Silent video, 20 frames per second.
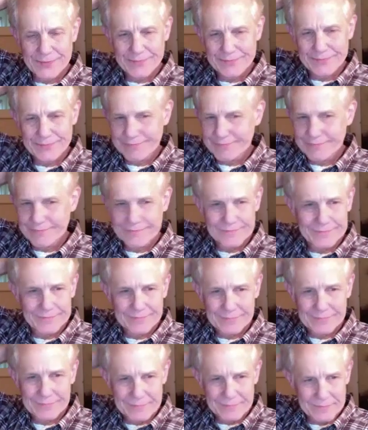Came out of our
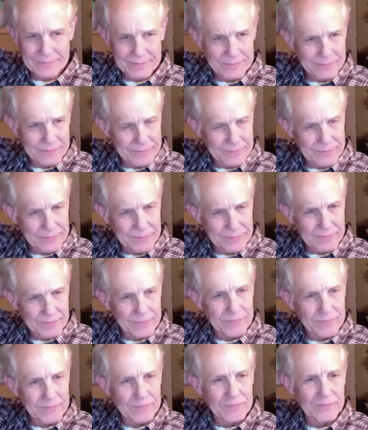wedding, for
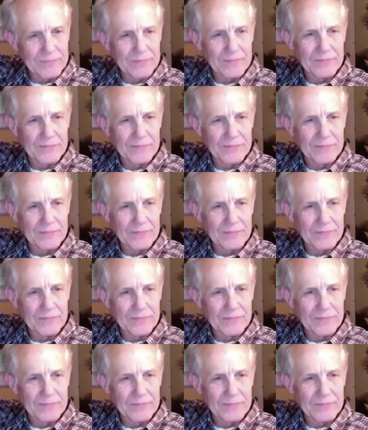me at least.